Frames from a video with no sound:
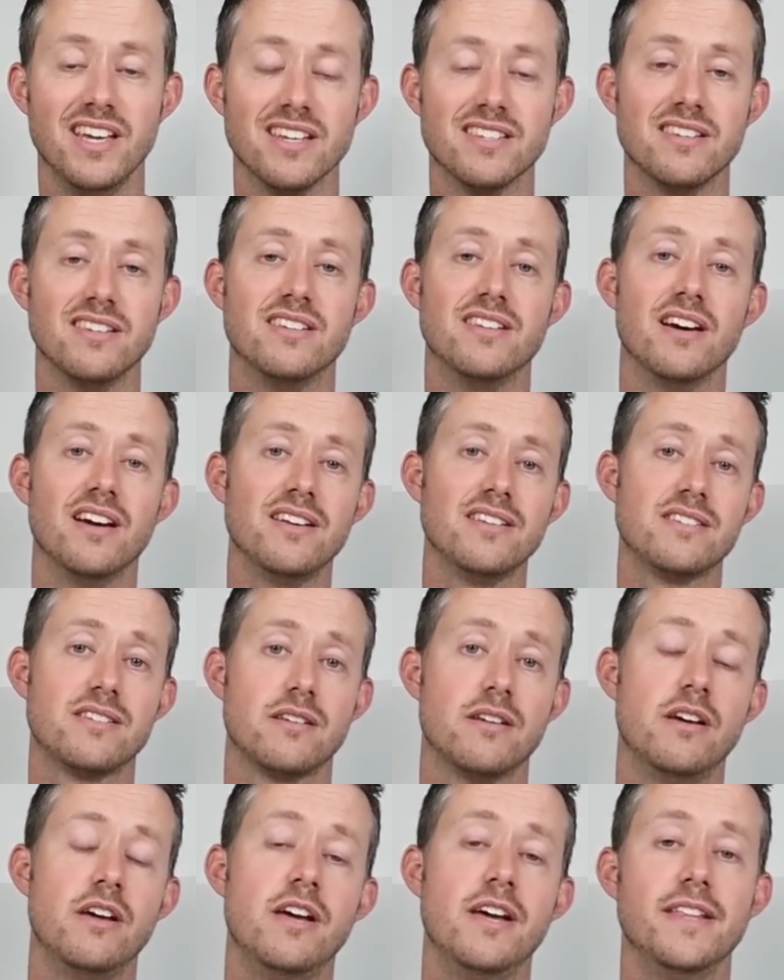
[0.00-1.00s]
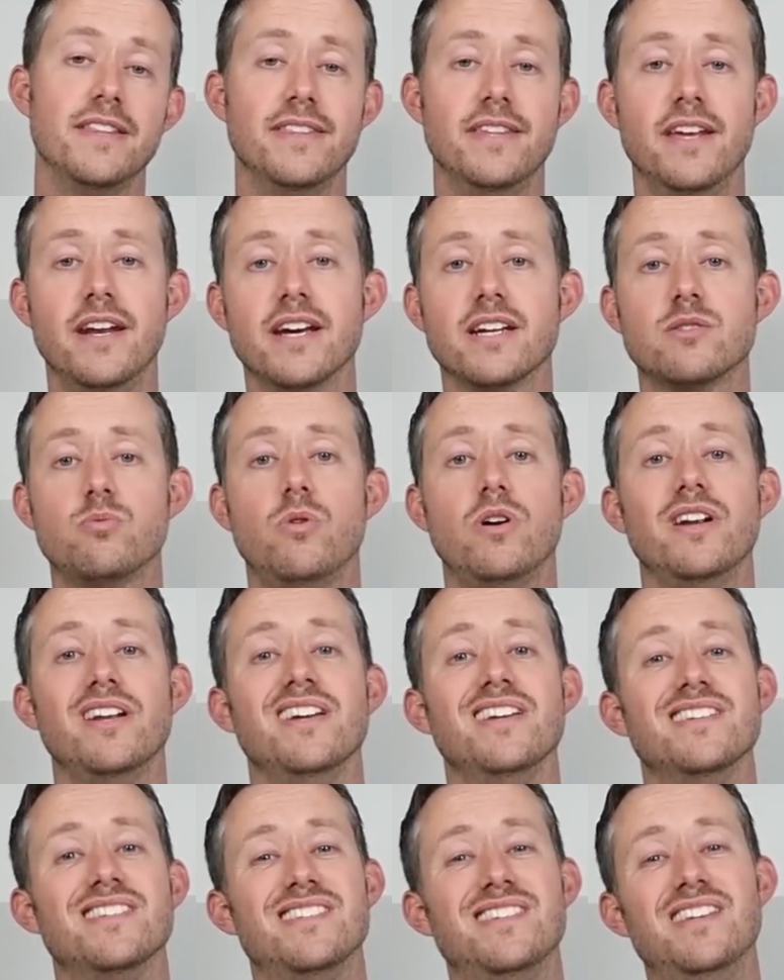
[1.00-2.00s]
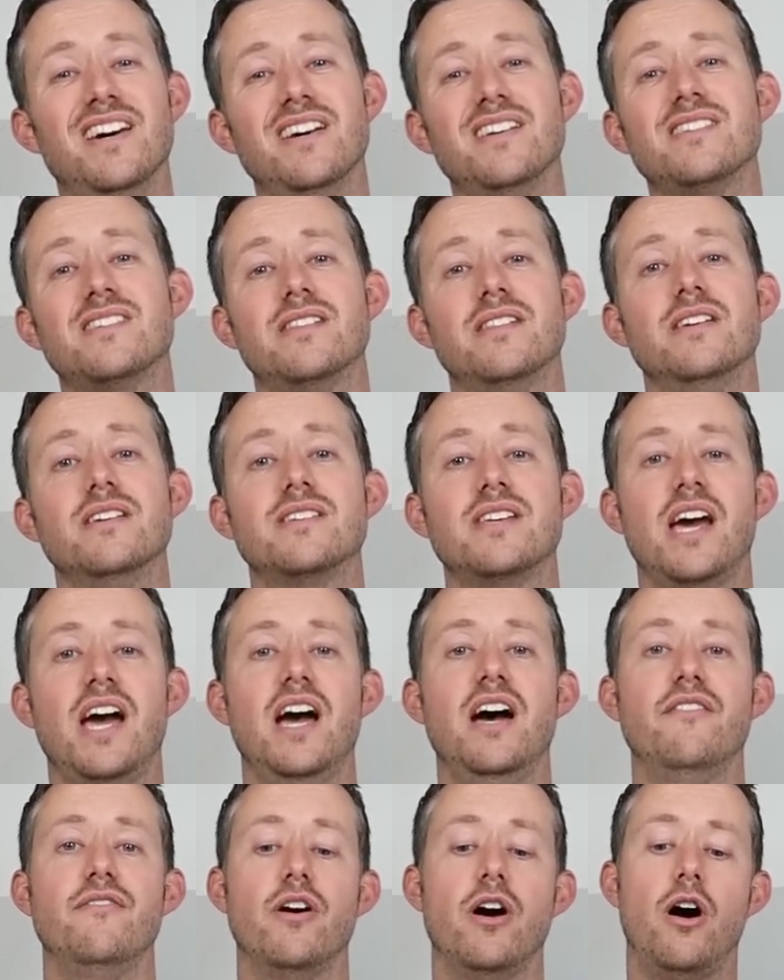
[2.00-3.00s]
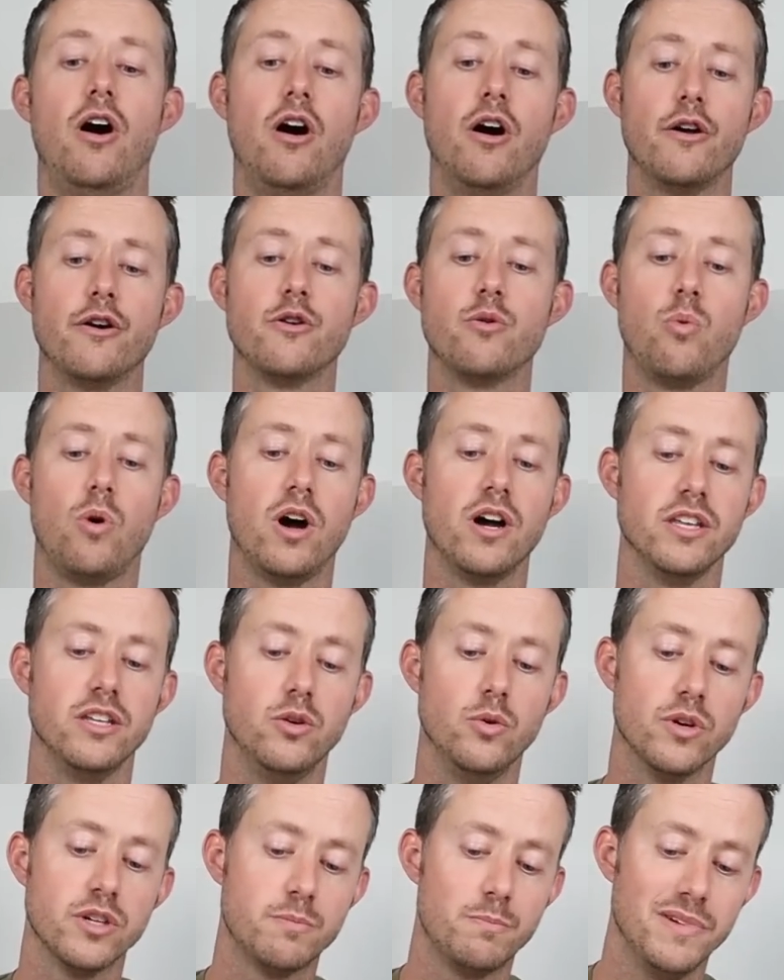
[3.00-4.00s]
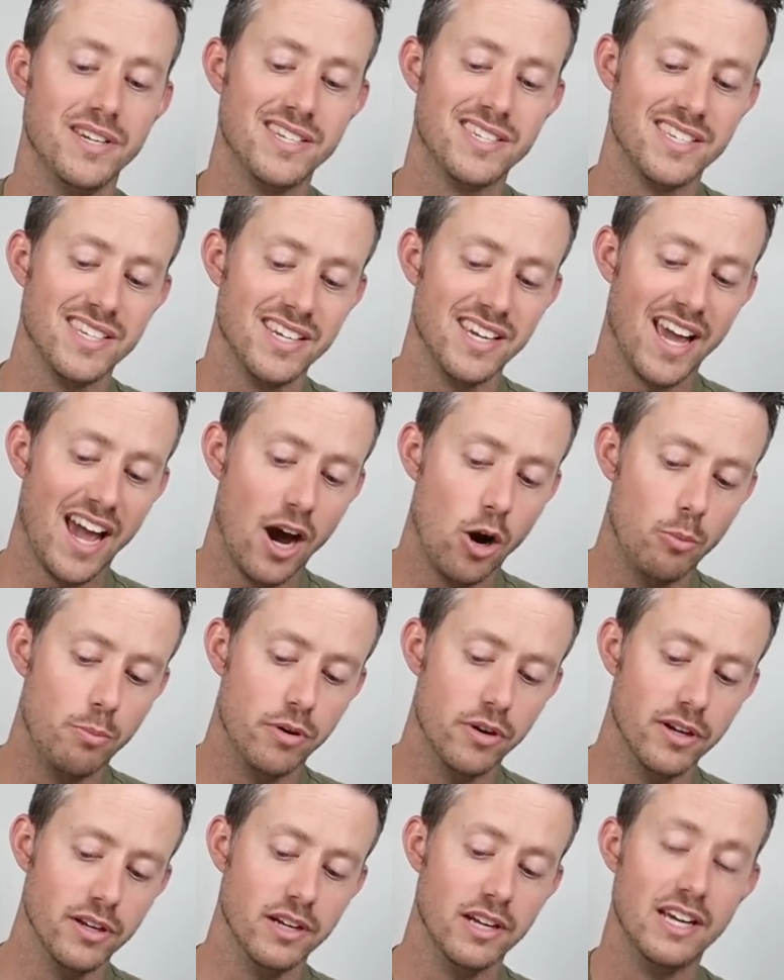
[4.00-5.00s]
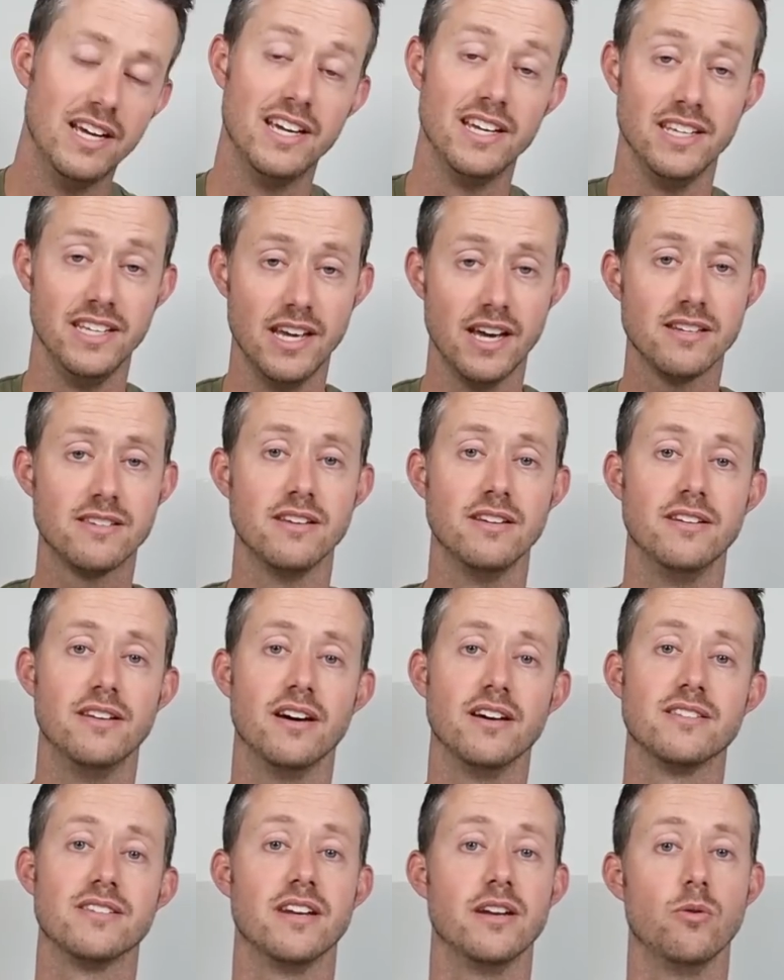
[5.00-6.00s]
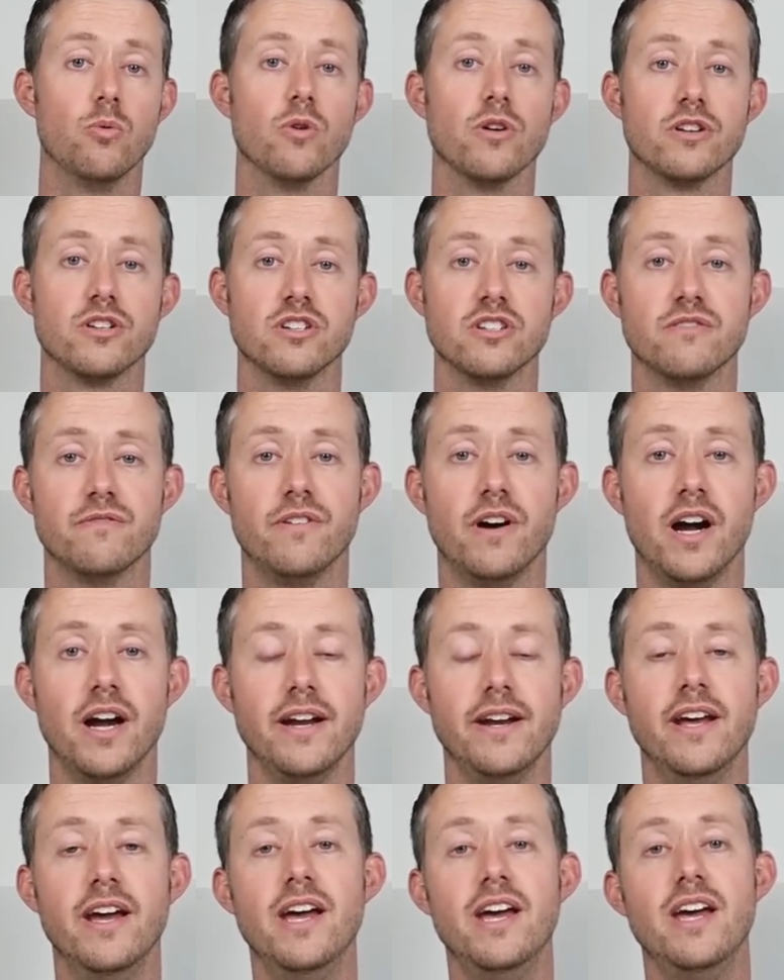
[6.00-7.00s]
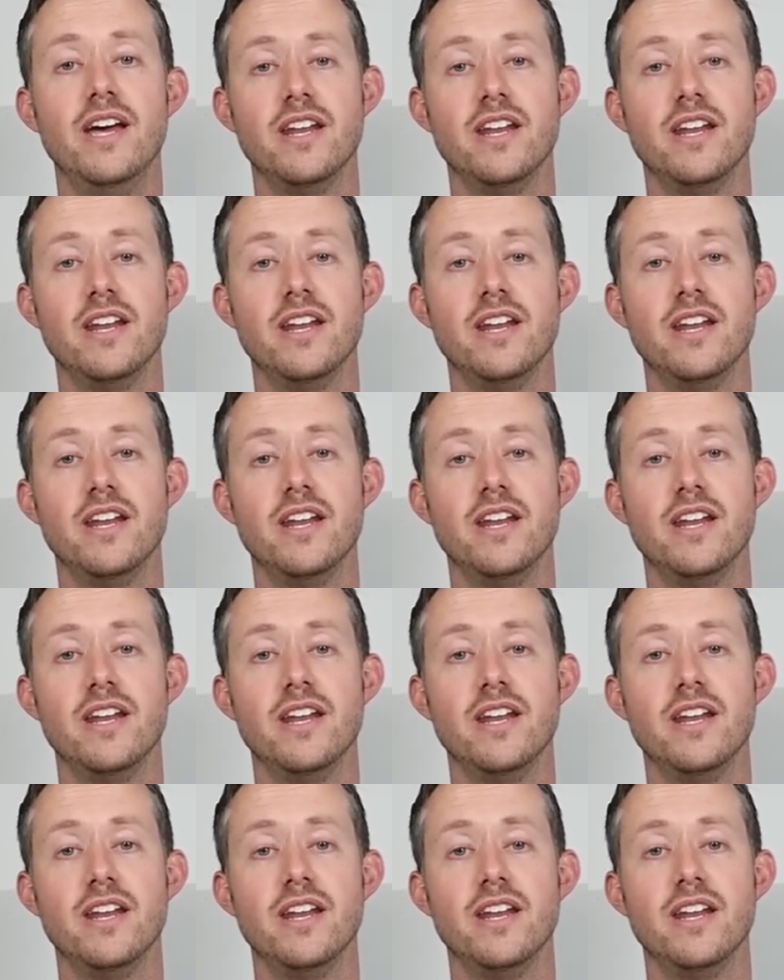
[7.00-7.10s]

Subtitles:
Yes, it does. And the next one is, does this have a 100 watt USB-C output? Yes, it does, and it worked just fine.